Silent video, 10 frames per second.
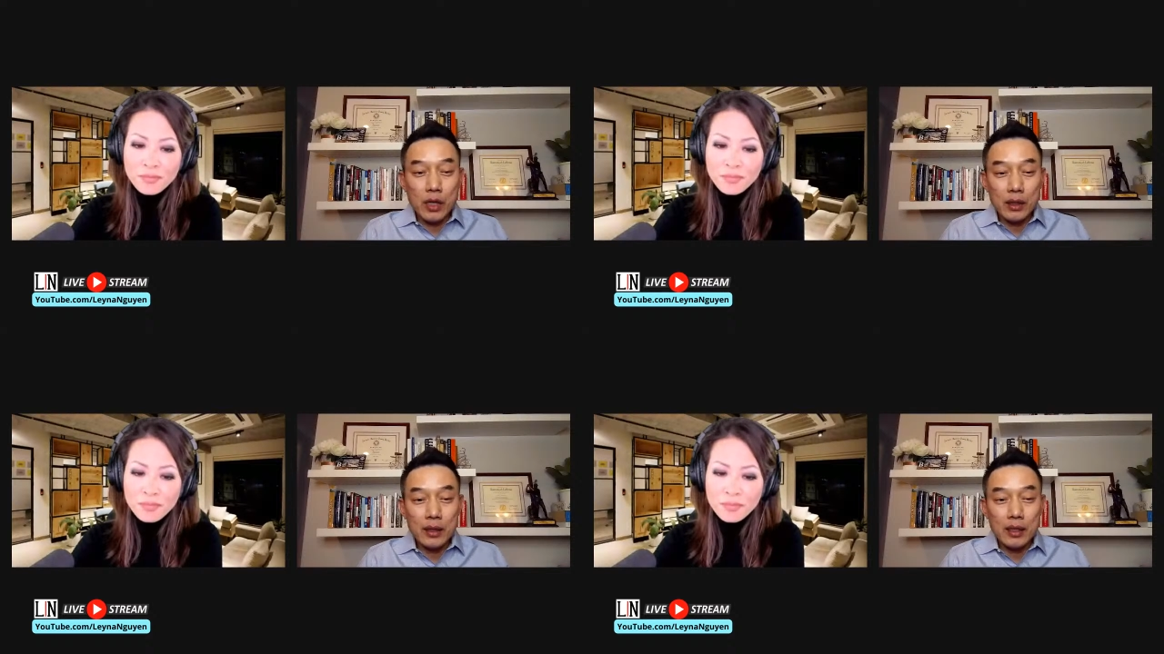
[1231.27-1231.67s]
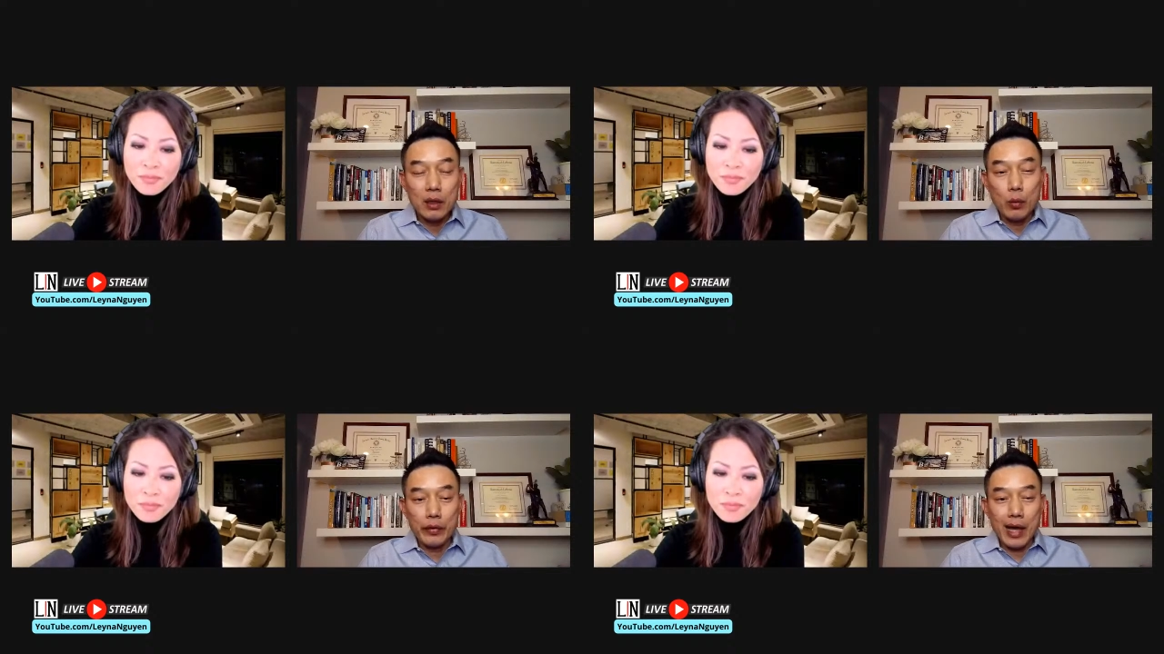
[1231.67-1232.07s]
Speaker 1: look
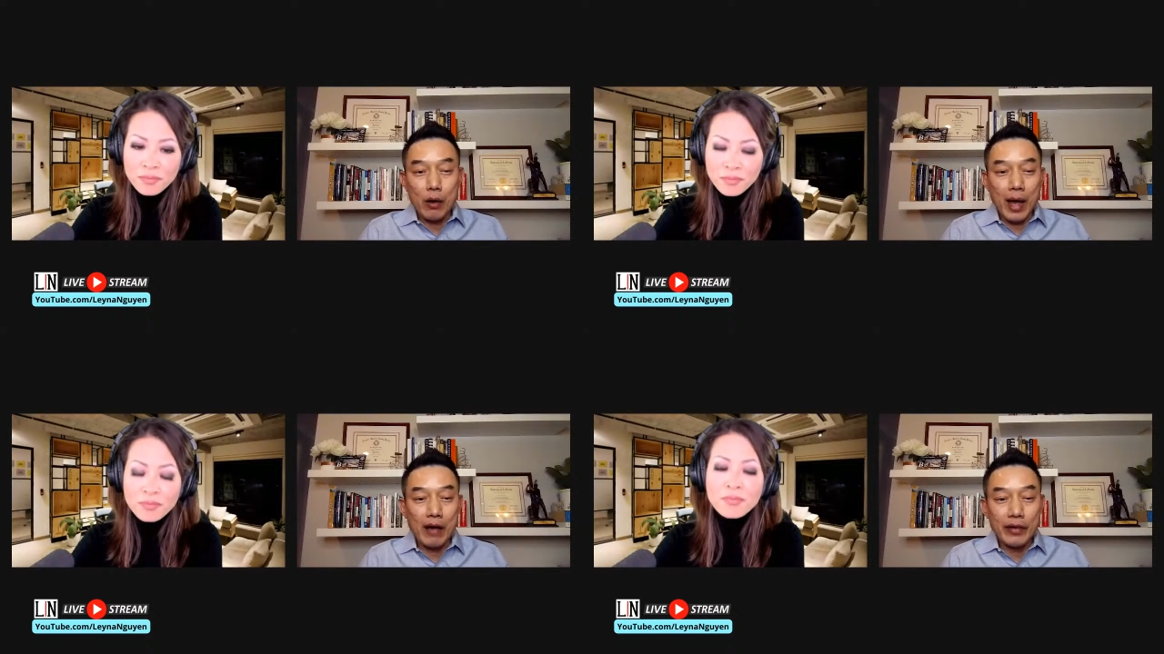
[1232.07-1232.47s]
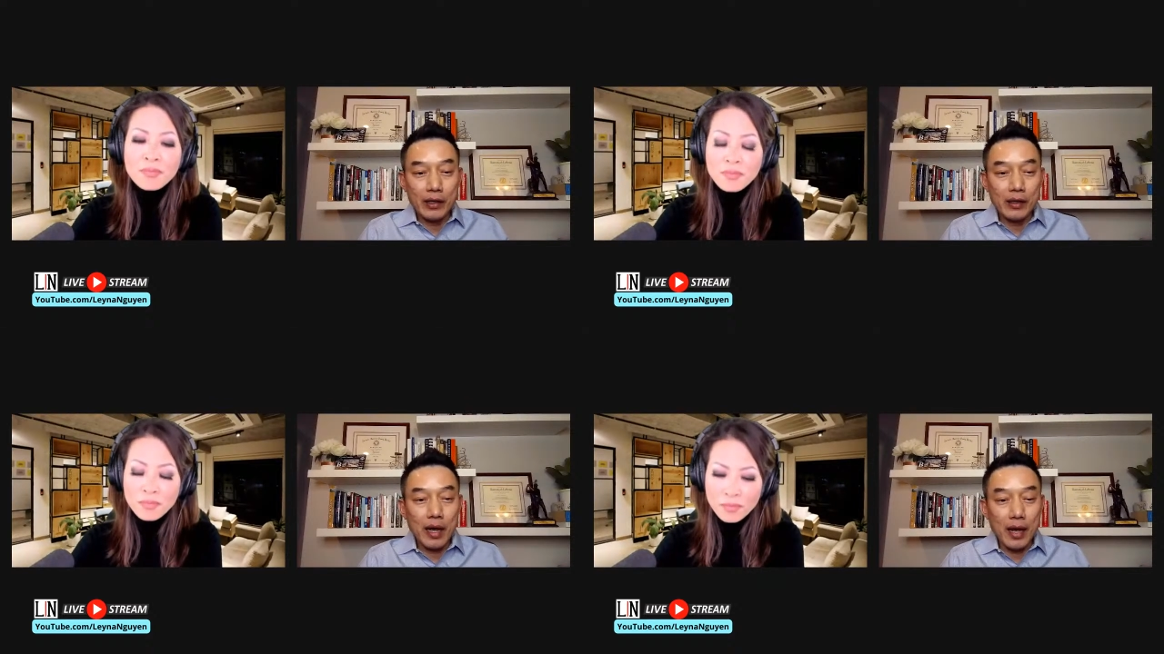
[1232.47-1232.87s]
without
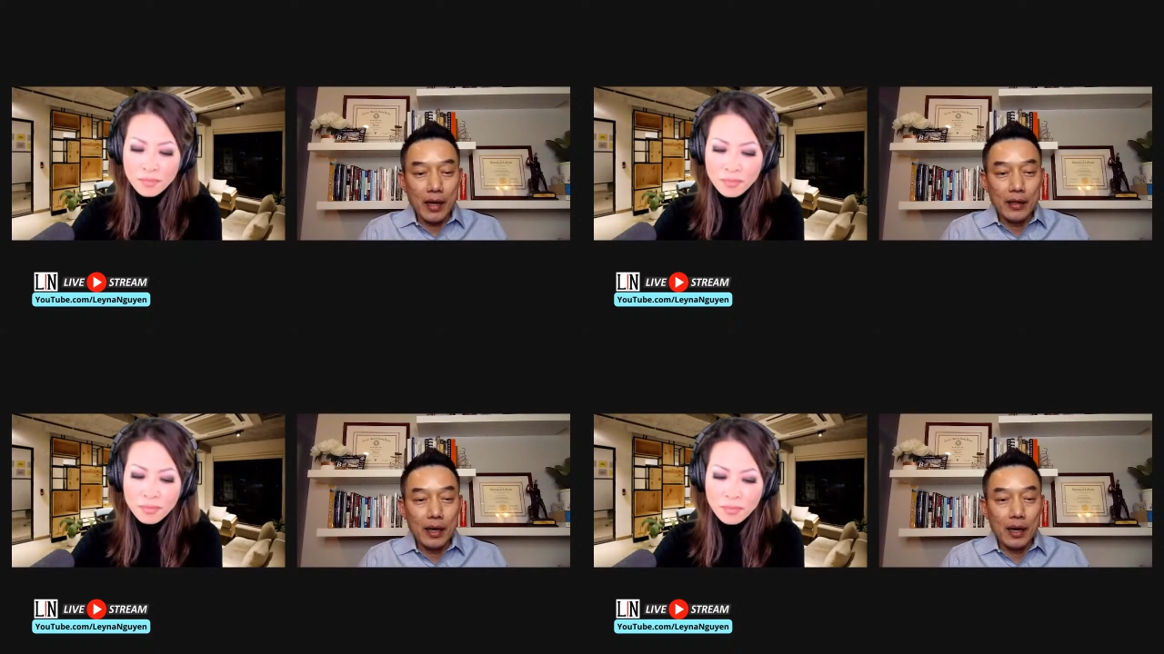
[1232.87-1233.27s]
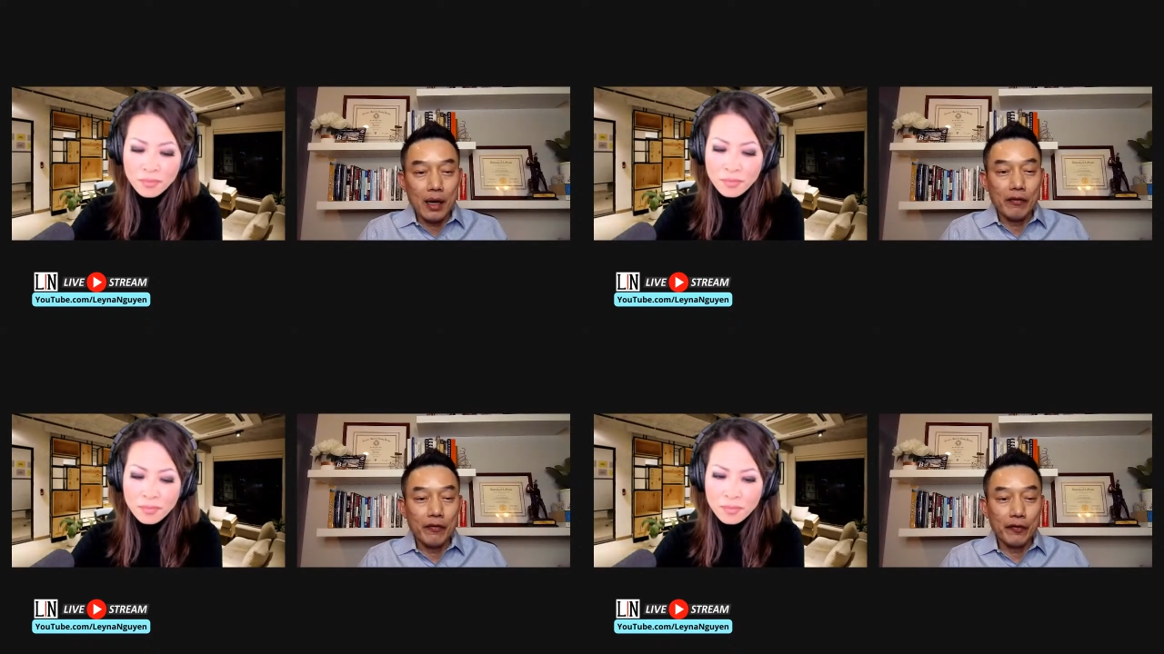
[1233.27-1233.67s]
having a
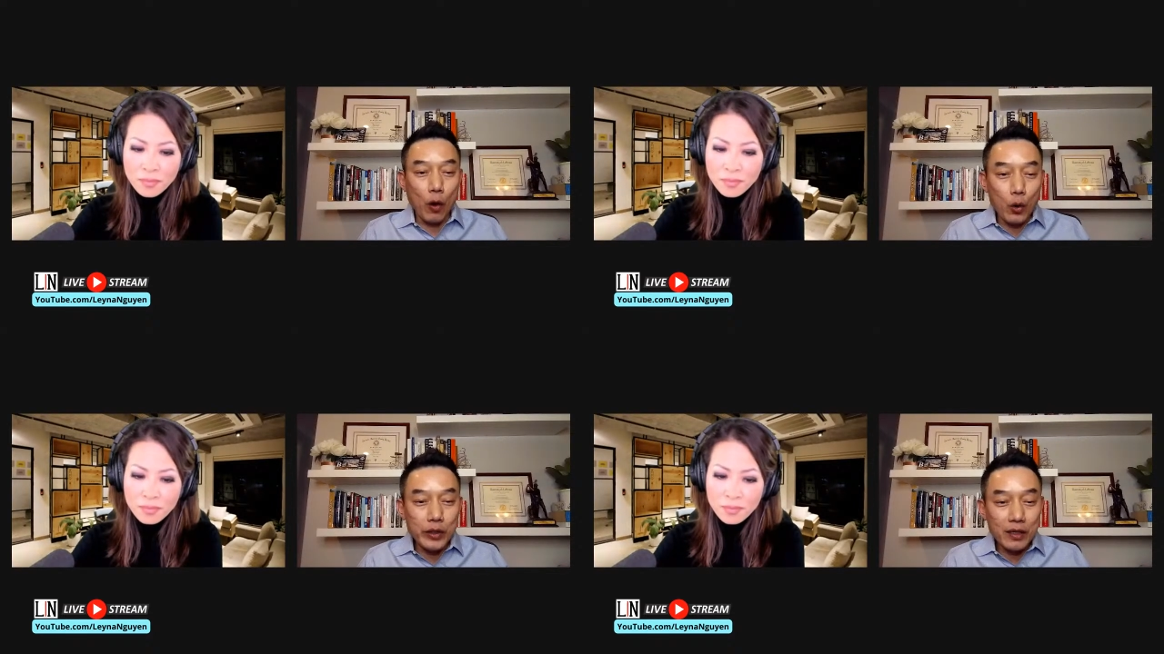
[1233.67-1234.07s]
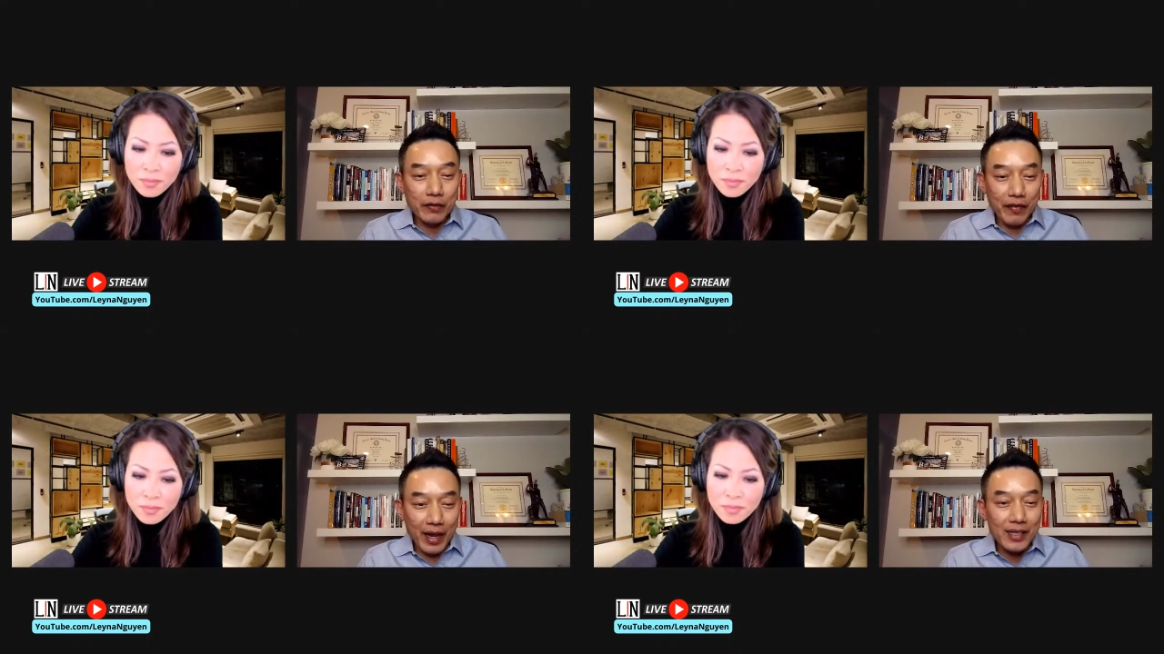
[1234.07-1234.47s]
uh,
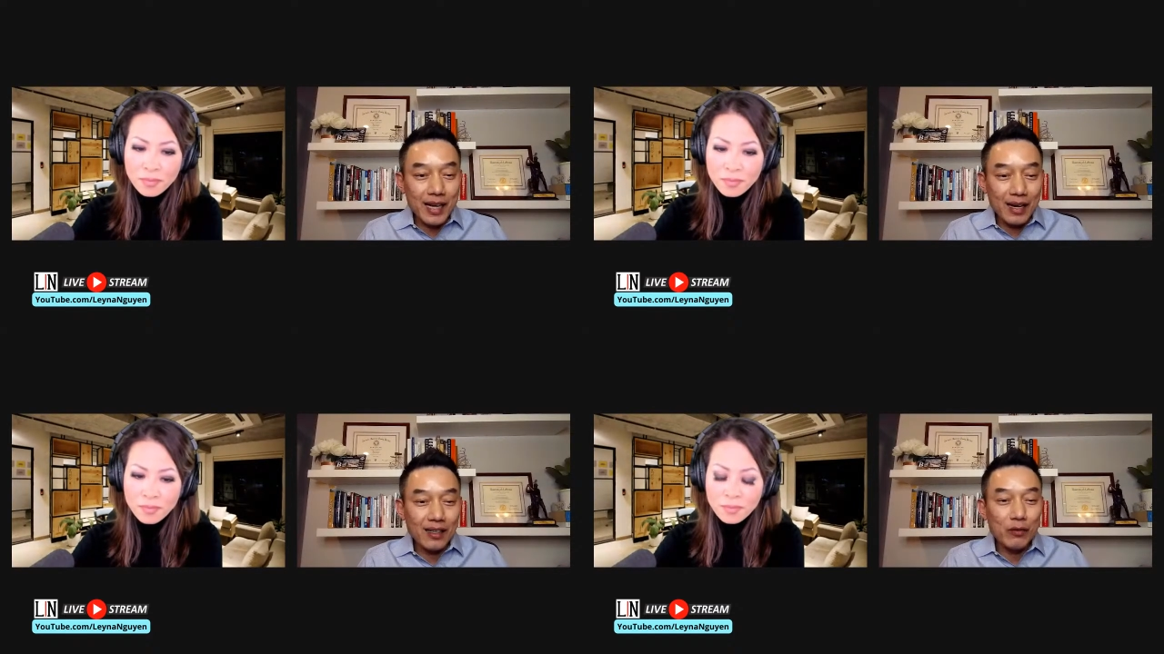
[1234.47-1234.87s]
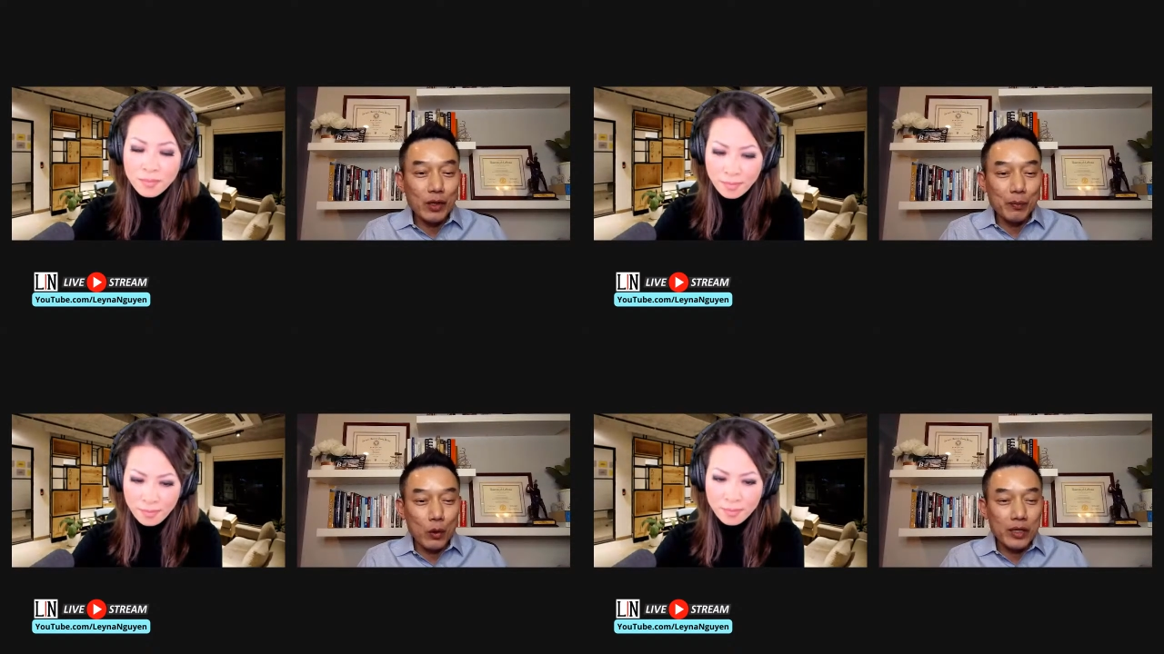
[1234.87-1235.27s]
frozen face kind of
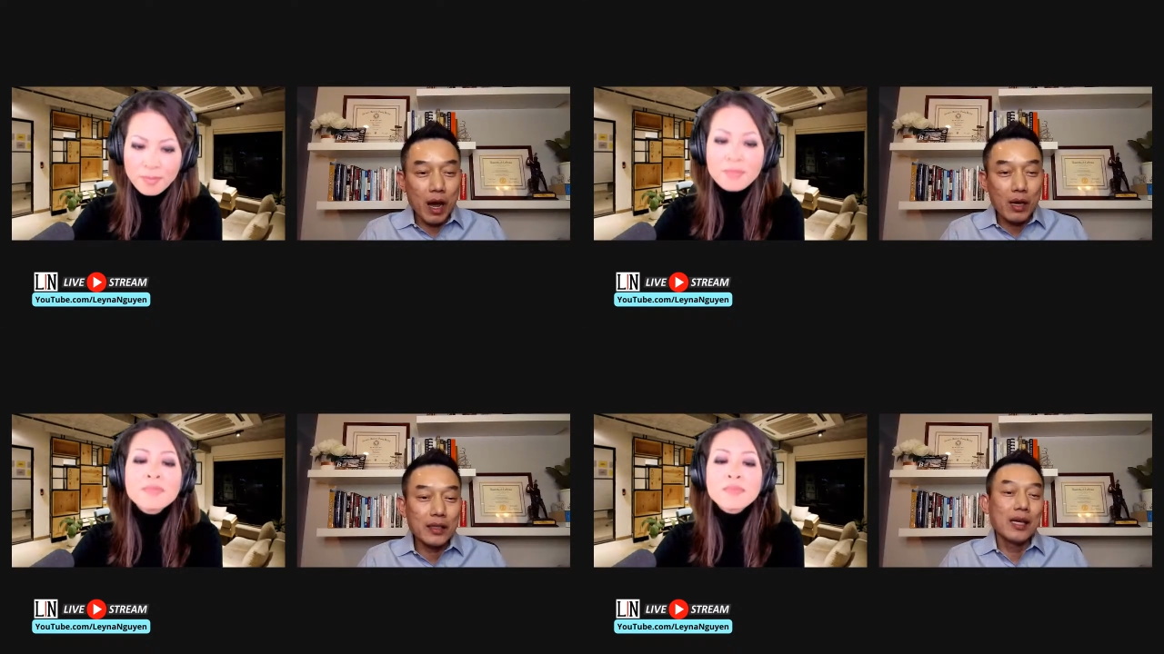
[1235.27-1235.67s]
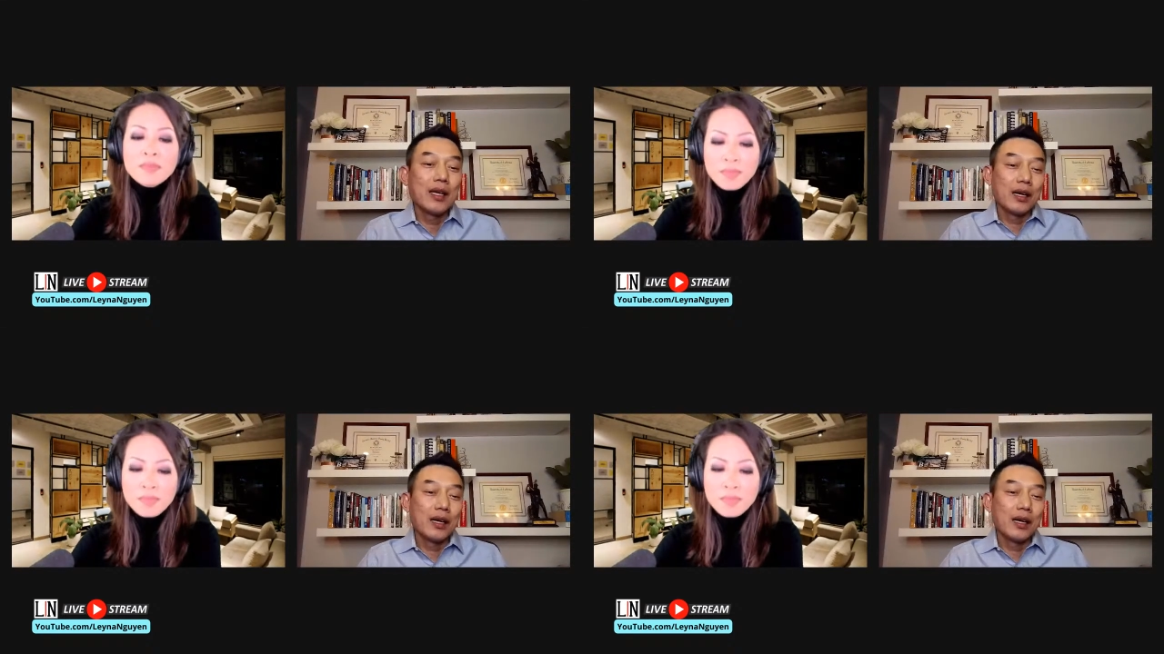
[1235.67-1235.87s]
look with Botox.